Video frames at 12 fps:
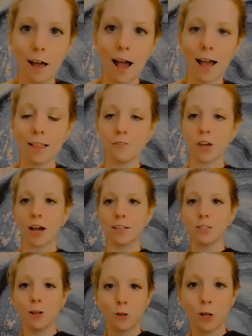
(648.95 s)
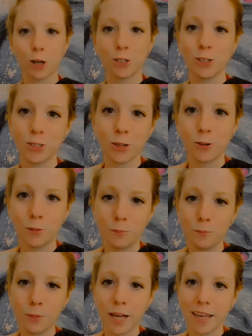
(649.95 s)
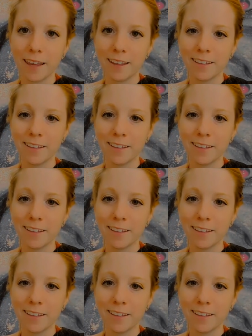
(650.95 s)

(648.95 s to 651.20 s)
I love you guys. Talk to you soon. Bye.